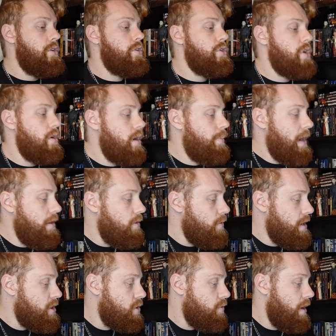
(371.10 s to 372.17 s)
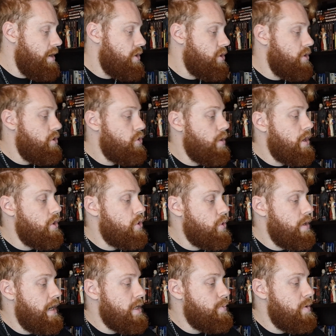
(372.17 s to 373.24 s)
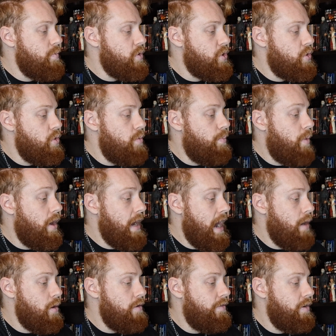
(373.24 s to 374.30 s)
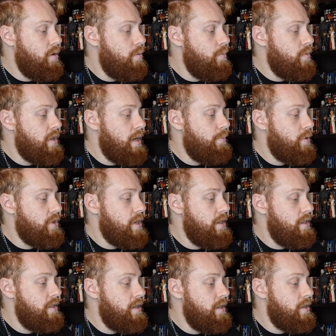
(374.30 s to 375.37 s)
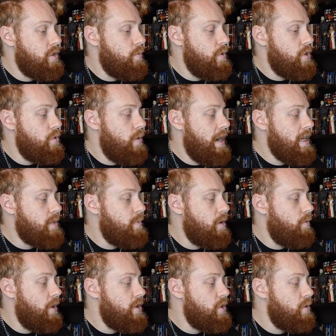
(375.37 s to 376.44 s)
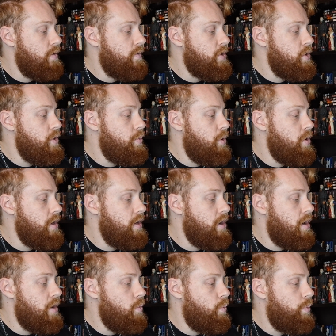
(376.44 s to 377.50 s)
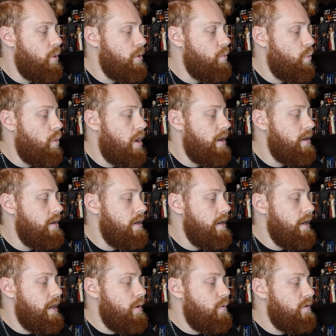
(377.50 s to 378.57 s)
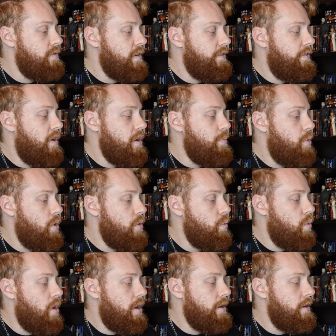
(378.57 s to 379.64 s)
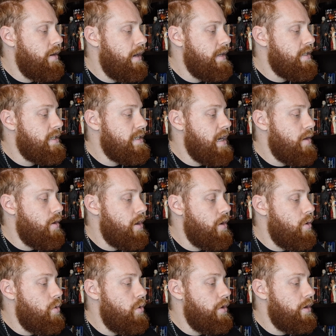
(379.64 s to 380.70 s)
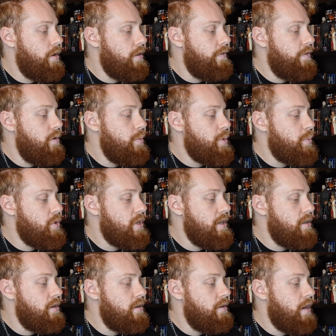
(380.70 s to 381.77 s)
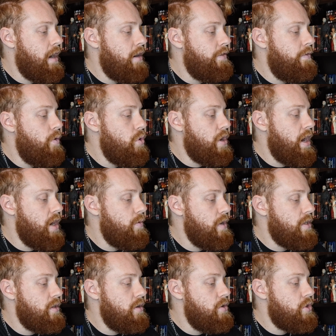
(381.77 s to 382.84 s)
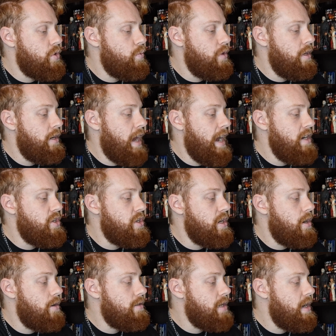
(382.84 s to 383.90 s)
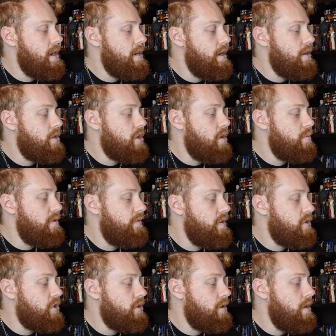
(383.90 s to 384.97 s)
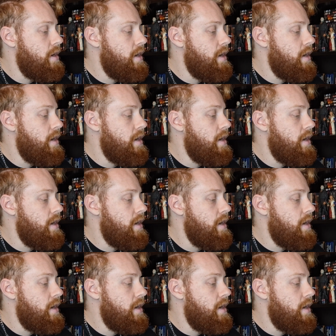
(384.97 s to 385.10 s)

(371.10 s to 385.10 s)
So, about the restoration, Trick or Treat has been restored by Arrow Films and presented in its original aspect ratio of 2.9.1 with 5.1 and stereo audio. The film is presented at a 4K resolution in HDR10 and Dolby Vision.